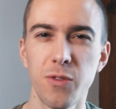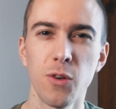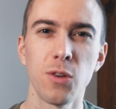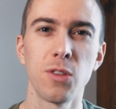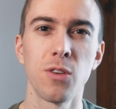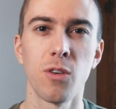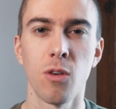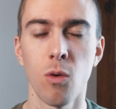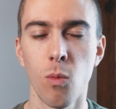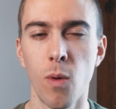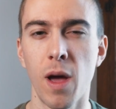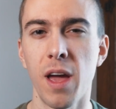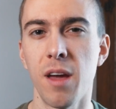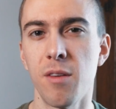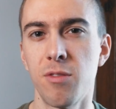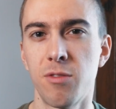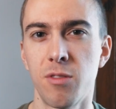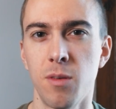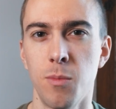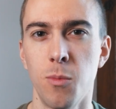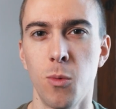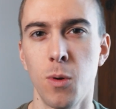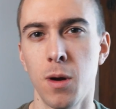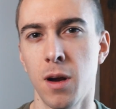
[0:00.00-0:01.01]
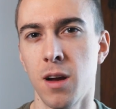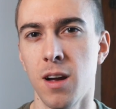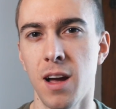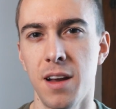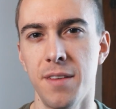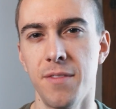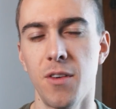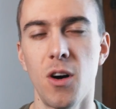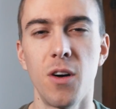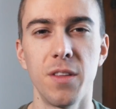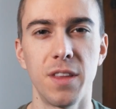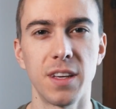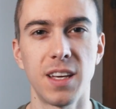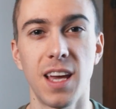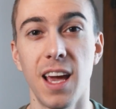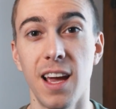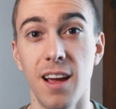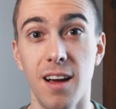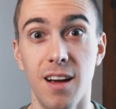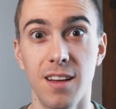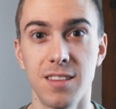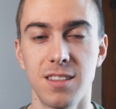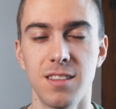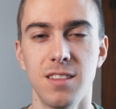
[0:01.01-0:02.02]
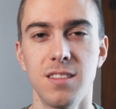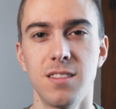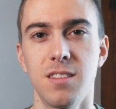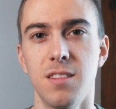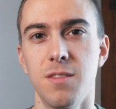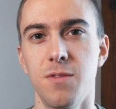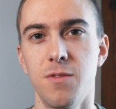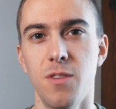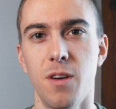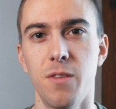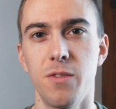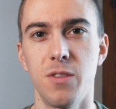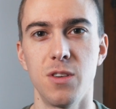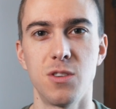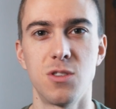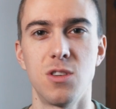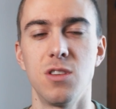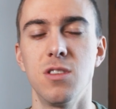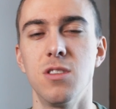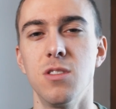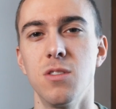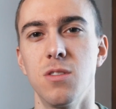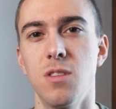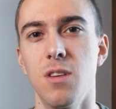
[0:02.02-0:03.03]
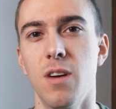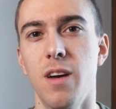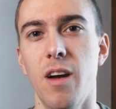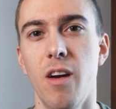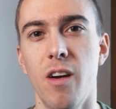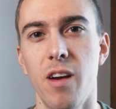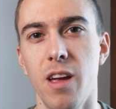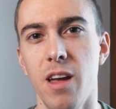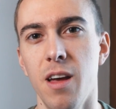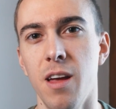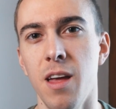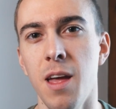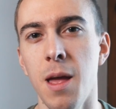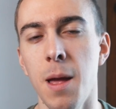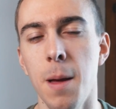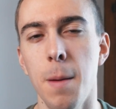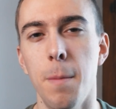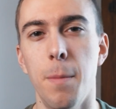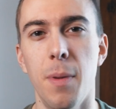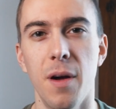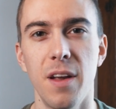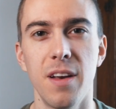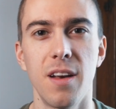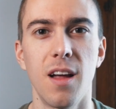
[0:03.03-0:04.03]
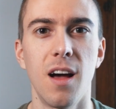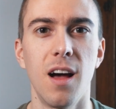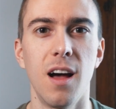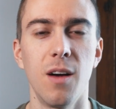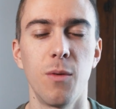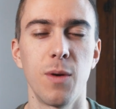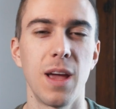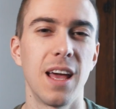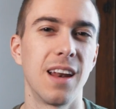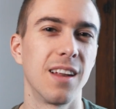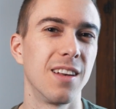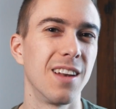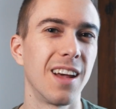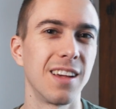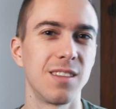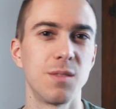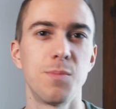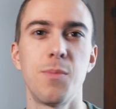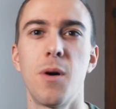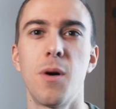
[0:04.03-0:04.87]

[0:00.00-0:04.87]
further away from where kind of all the chaos is of the Shinjuku area, but we had a nice